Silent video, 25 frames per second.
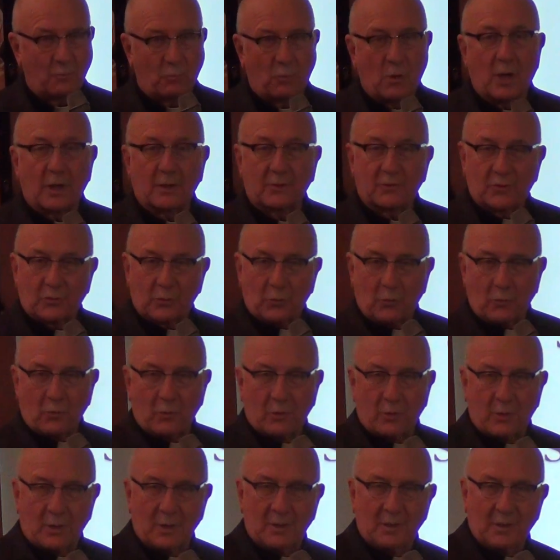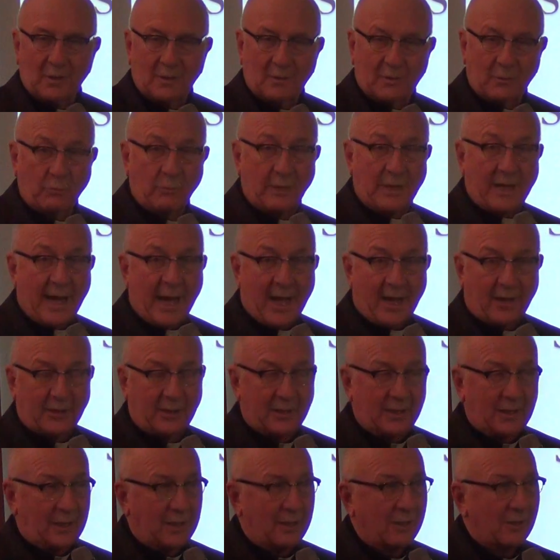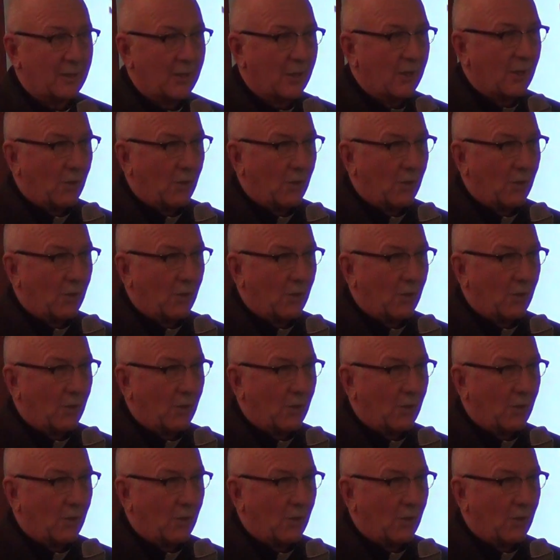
walk toward the reality,